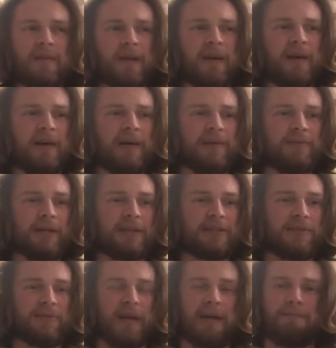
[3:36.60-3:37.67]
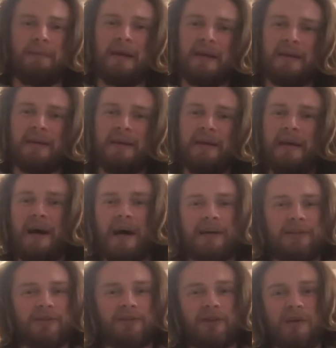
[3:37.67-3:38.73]
because I'm like, man, I
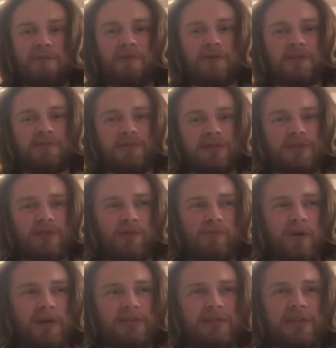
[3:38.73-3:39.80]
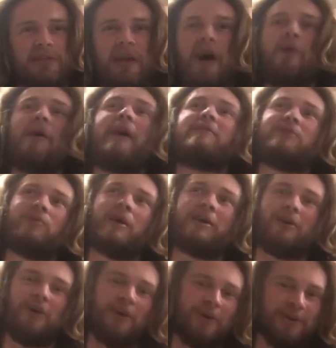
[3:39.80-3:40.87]
just love Christmas so much, and now I have to wait
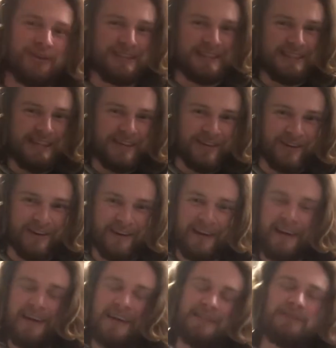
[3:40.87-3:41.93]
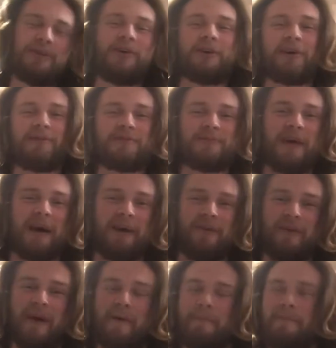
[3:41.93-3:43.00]
a whole year until it comes back
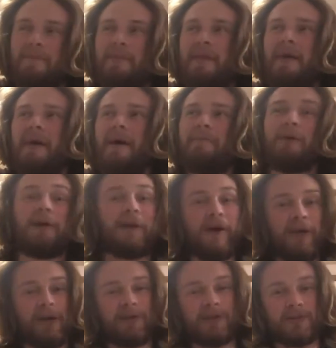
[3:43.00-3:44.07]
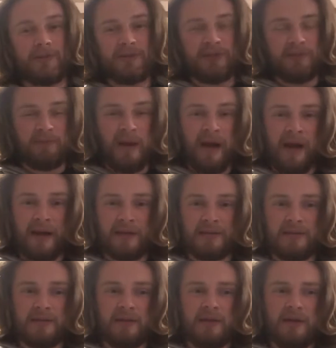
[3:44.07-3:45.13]
around. But now that Christmas is
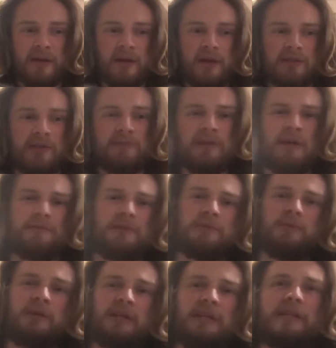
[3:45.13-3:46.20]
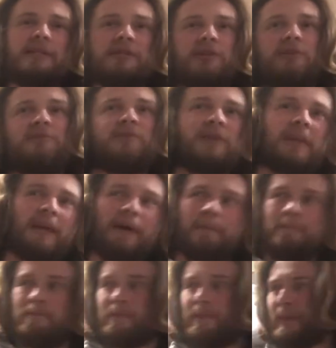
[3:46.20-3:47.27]
past, sometimes it's pretty easy to forget
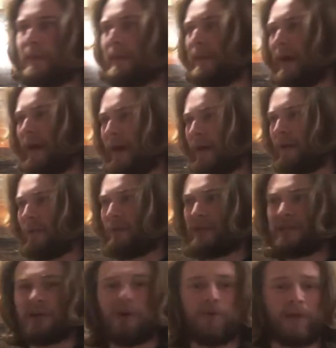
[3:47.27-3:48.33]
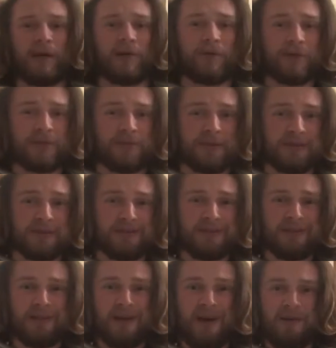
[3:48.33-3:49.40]
that we celebrate Christmas
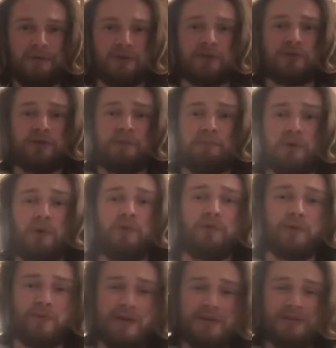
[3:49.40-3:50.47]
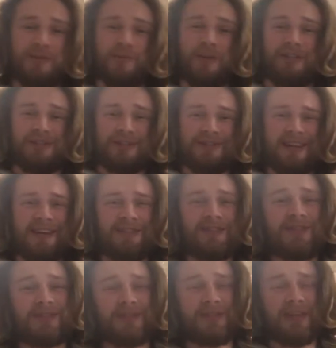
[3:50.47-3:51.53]
for such a beautiful reason, which is that
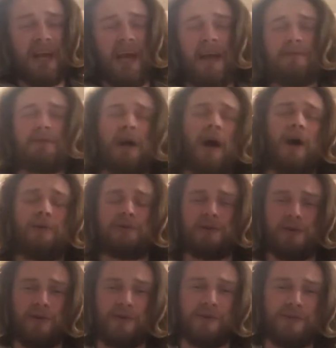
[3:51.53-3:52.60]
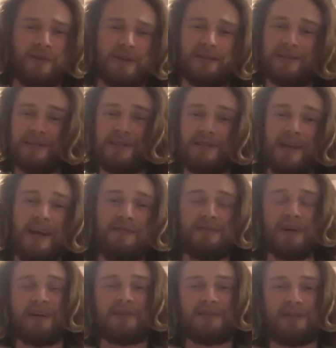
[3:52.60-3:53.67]
Jesus came down to earth and saved
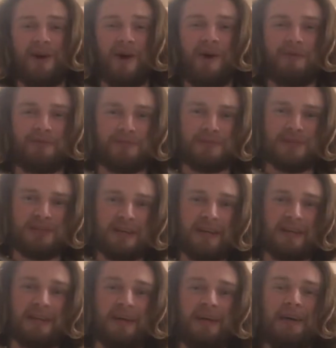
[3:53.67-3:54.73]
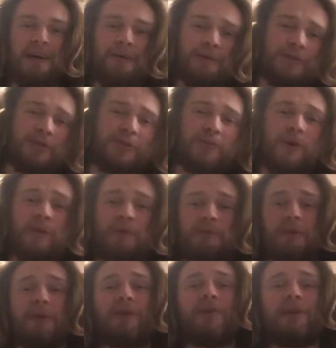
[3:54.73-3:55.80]
us all from sin, which is what we've
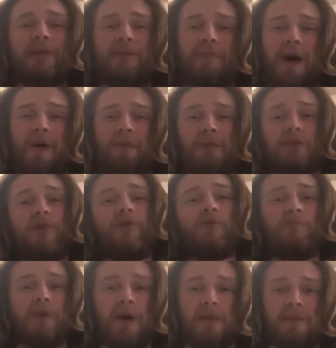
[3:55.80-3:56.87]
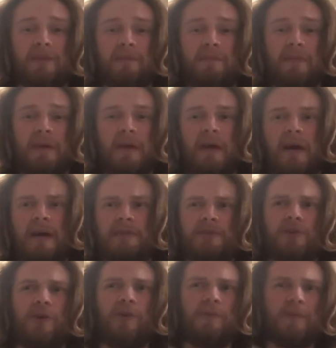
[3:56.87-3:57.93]
been learning about this whole month. And
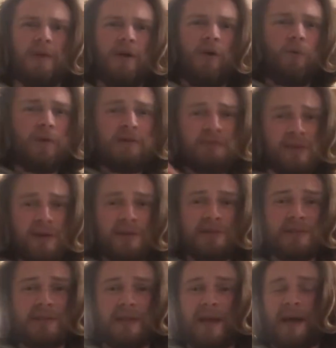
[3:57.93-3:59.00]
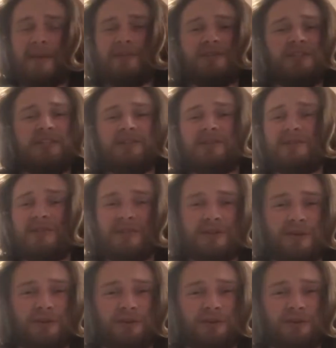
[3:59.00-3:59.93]
so we've learned that Jesus is our